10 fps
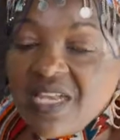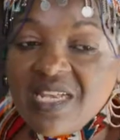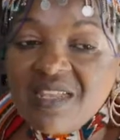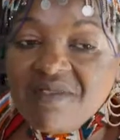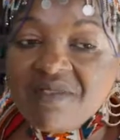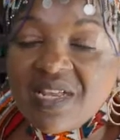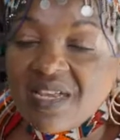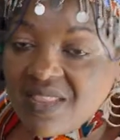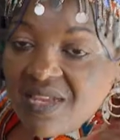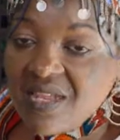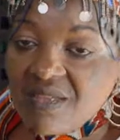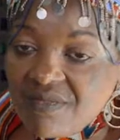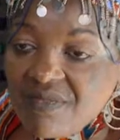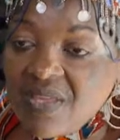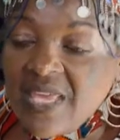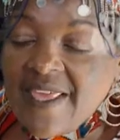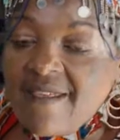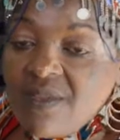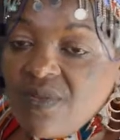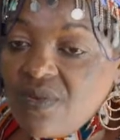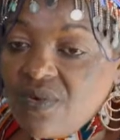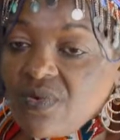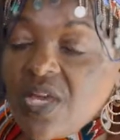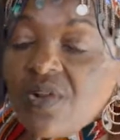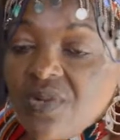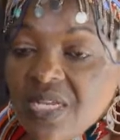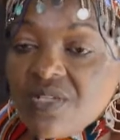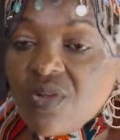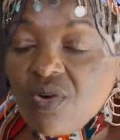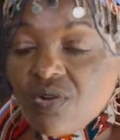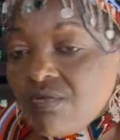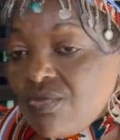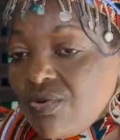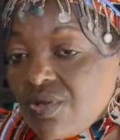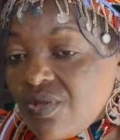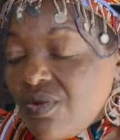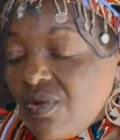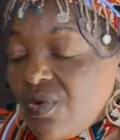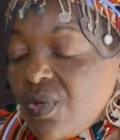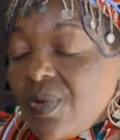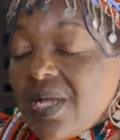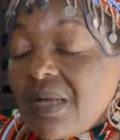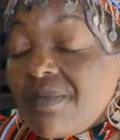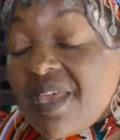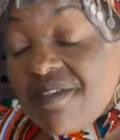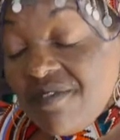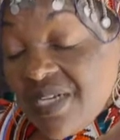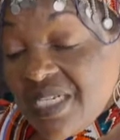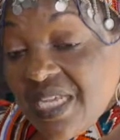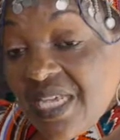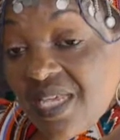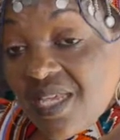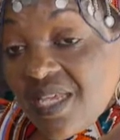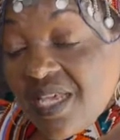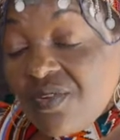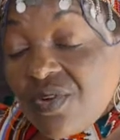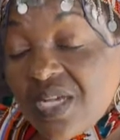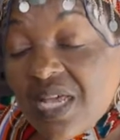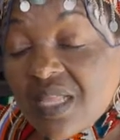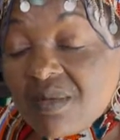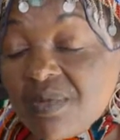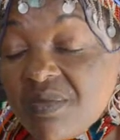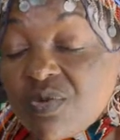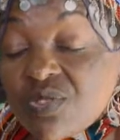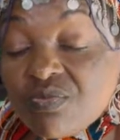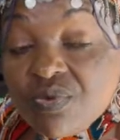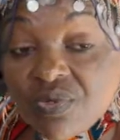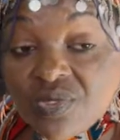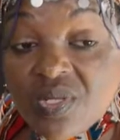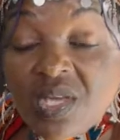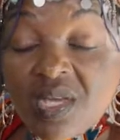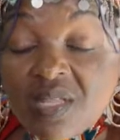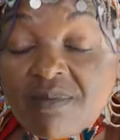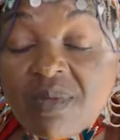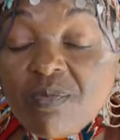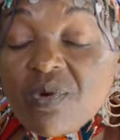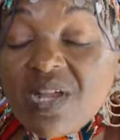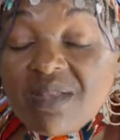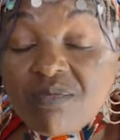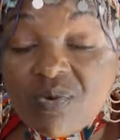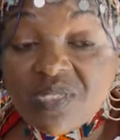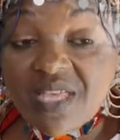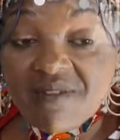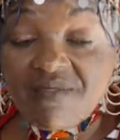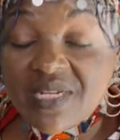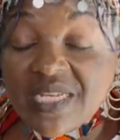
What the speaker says: and live another life. You know, read your own book. You know, we wake up every day and read other people's books. People write books every